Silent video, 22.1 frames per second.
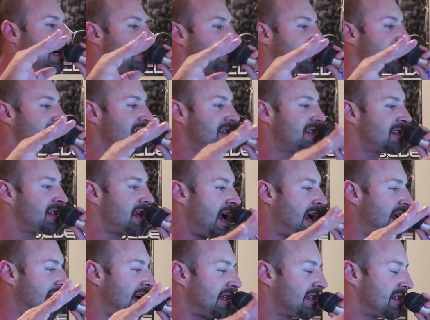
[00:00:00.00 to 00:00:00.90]
and
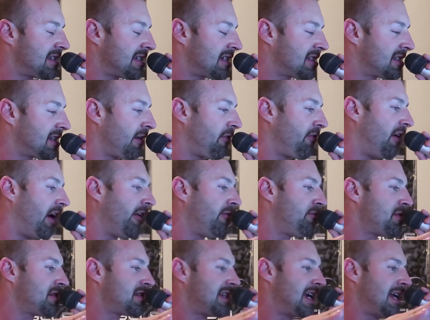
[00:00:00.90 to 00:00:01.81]
sustain that
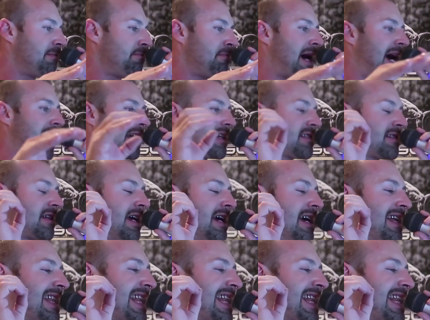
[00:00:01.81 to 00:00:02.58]
sixty-five percent max,